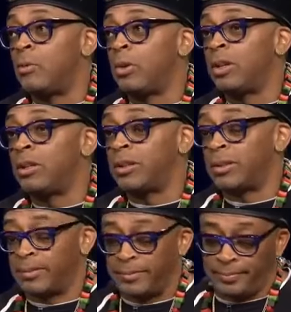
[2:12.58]
And they're one of
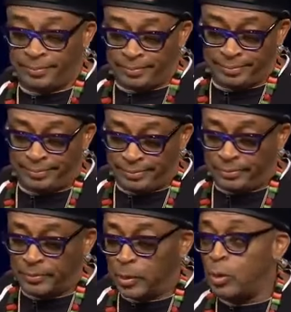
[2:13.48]
the
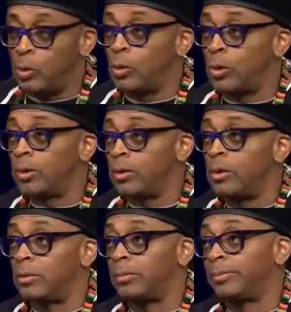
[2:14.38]
core,
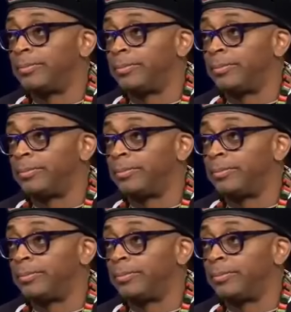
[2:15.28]
you know.